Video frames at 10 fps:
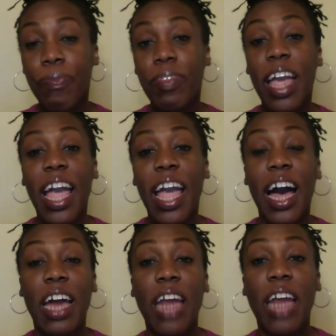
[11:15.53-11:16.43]

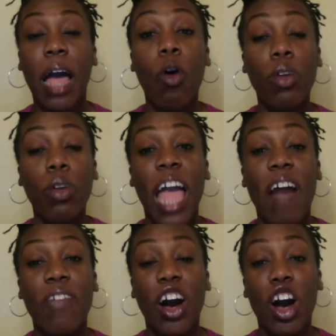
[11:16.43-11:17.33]
and I only have
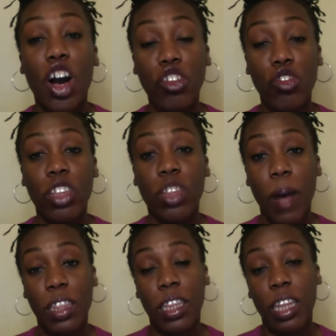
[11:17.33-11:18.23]
100
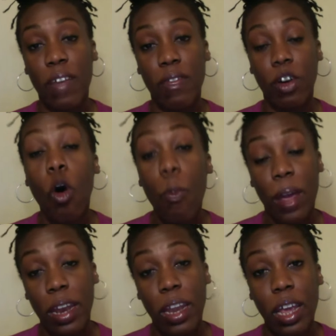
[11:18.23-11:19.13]
spots left
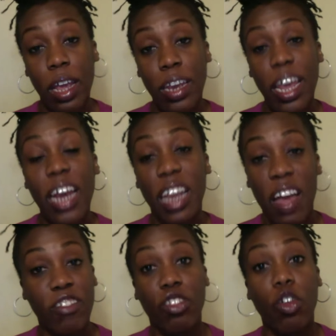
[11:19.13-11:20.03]
open, not left,
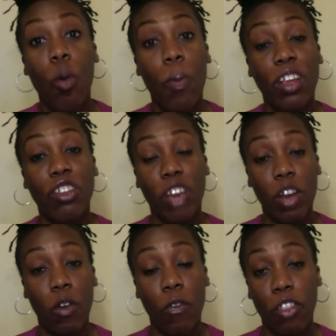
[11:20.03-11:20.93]
just open in general
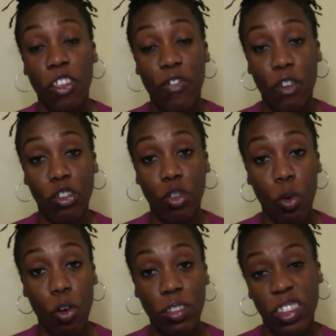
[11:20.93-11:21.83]
for this first
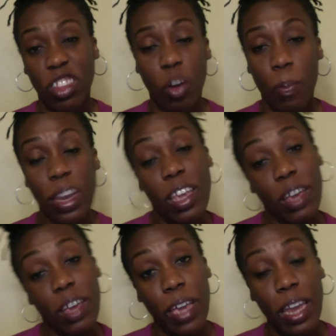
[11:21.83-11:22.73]
course. This is our
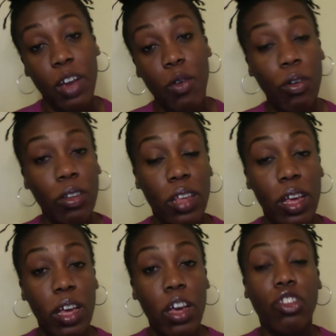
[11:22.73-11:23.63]
beginning course.
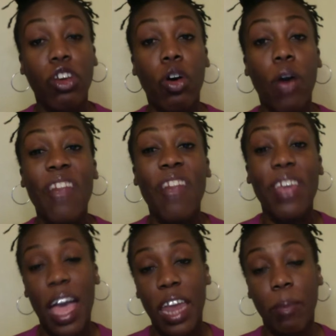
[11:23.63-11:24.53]
So at the
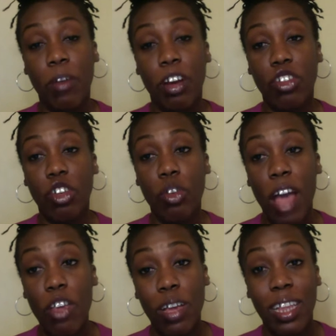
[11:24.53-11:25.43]
end, I'm going to show you how
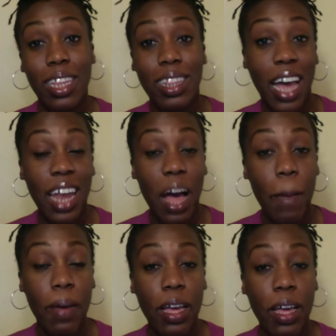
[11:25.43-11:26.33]
you can sign up.
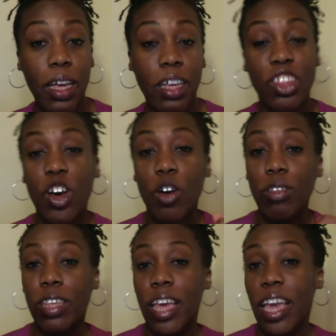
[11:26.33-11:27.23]
So
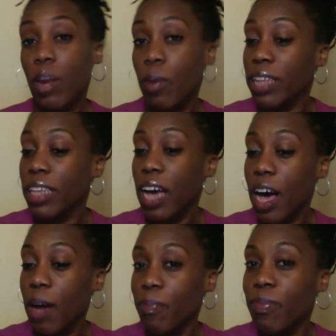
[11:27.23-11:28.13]
take it away,
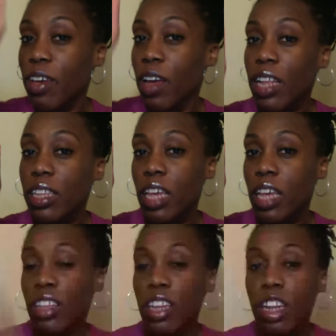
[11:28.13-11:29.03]
Tom. Tell us a
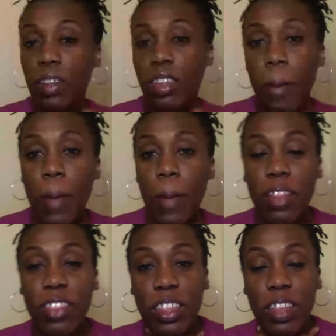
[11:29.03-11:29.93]
little bit about
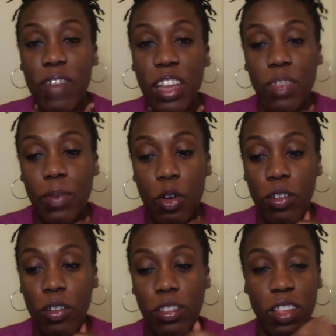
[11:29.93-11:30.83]
this investment course.